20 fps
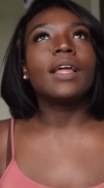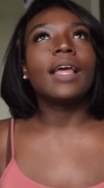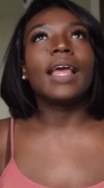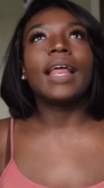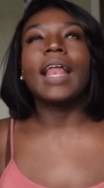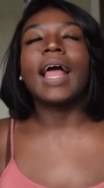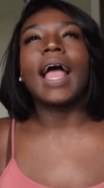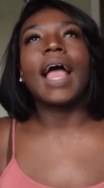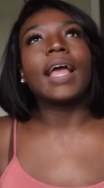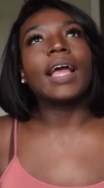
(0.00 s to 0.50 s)

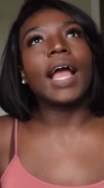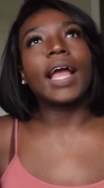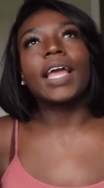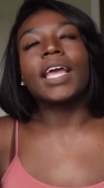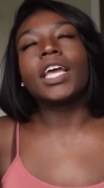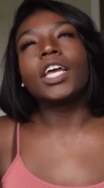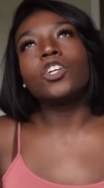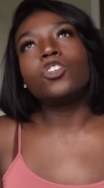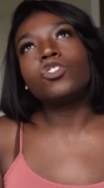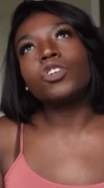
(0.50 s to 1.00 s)

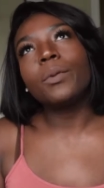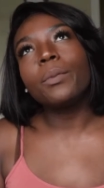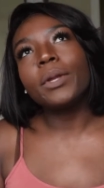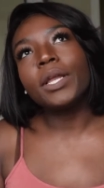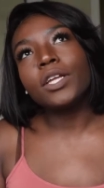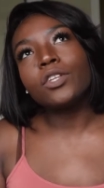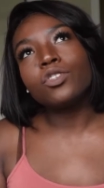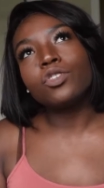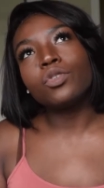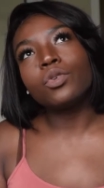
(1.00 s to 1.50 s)
can contribute
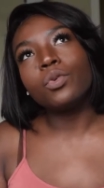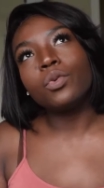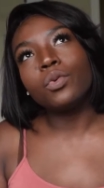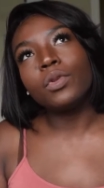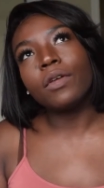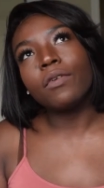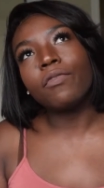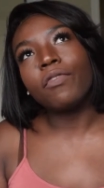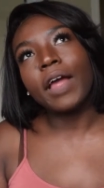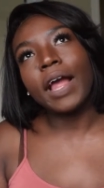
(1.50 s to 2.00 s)
it to
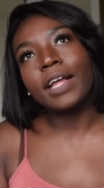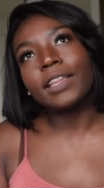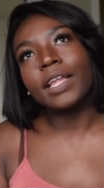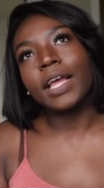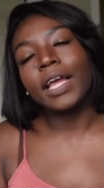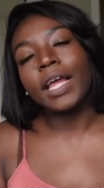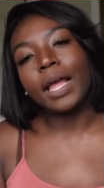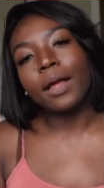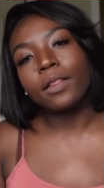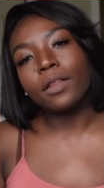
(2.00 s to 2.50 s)
the fact
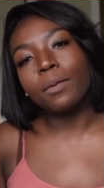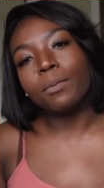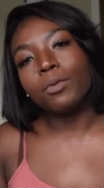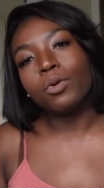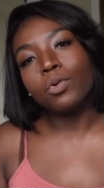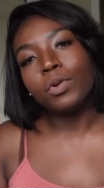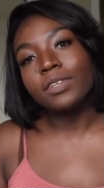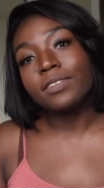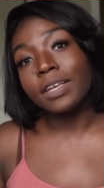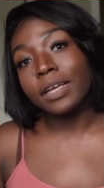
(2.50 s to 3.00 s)
that the
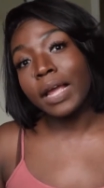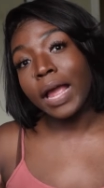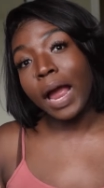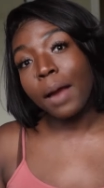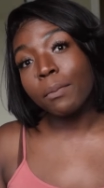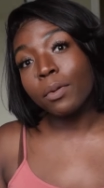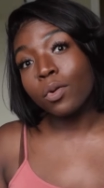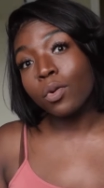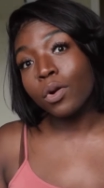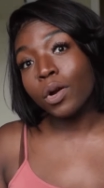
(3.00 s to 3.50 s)
moon is in
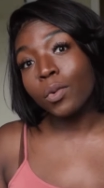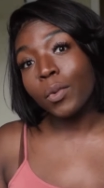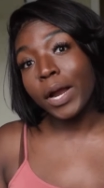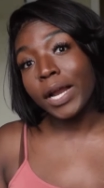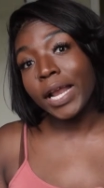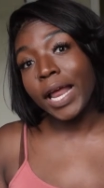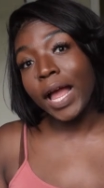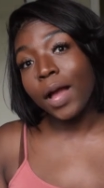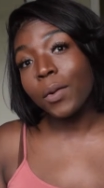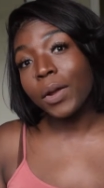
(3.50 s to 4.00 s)
Capricorn
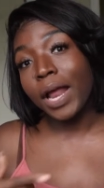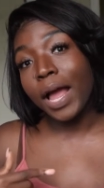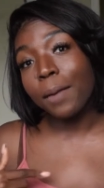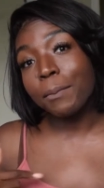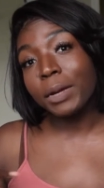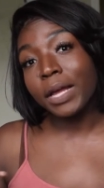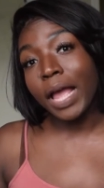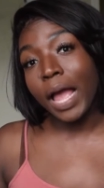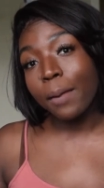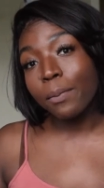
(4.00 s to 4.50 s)
right now, and
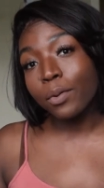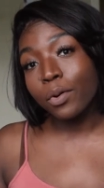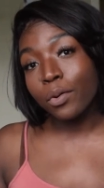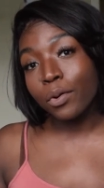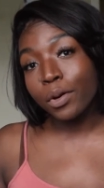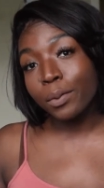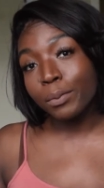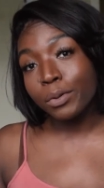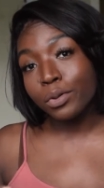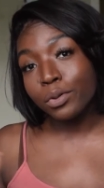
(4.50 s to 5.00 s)
I'm a
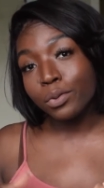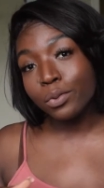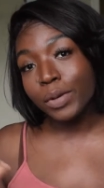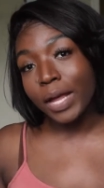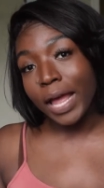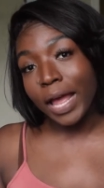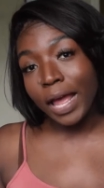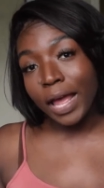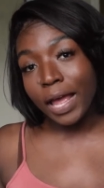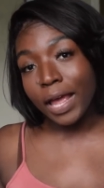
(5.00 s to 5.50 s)
Capricorn moon.
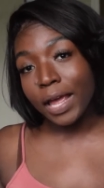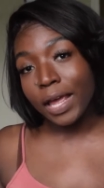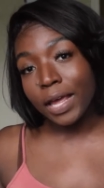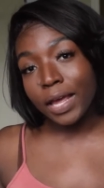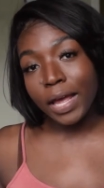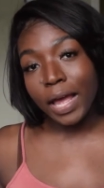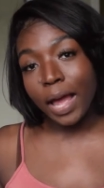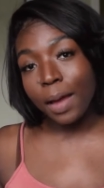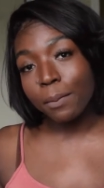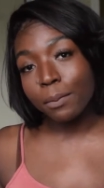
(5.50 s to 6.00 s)
Hey,
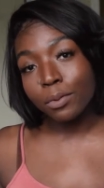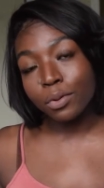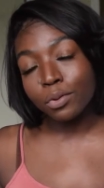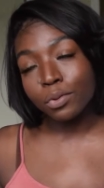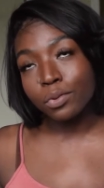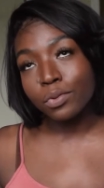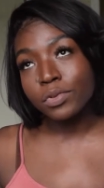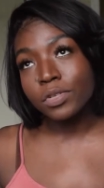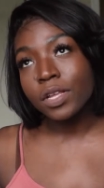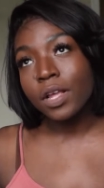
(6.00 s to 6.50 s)
Cap
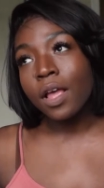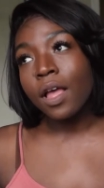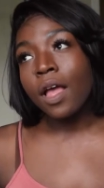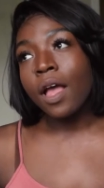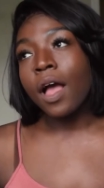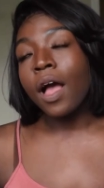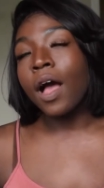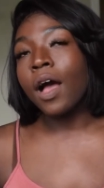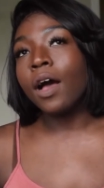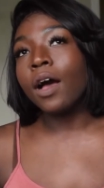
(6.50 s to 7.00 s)
moons.
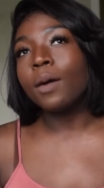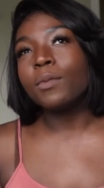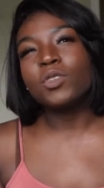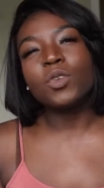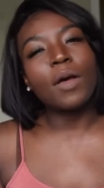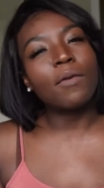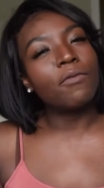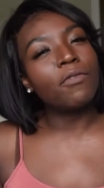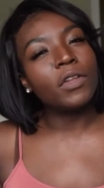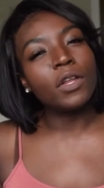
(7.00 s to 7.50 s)

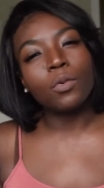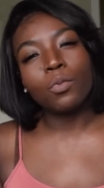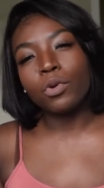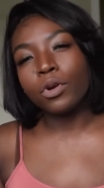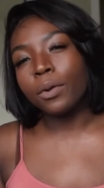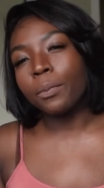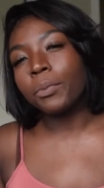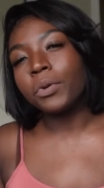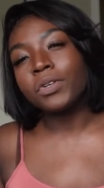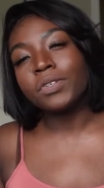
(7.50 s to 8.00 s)
So I'm feeling
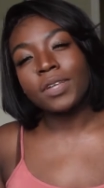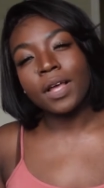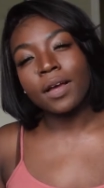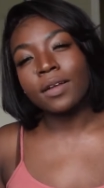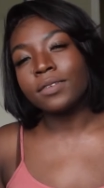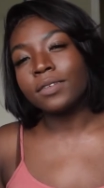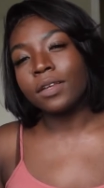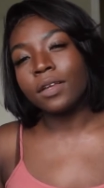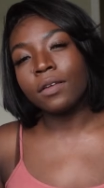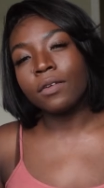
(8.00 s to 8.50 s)
real
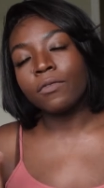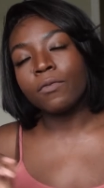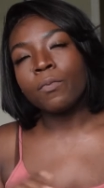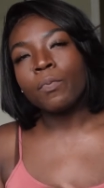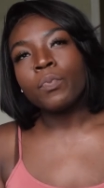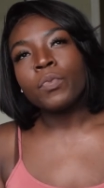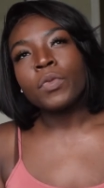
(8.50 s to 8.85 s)
productive.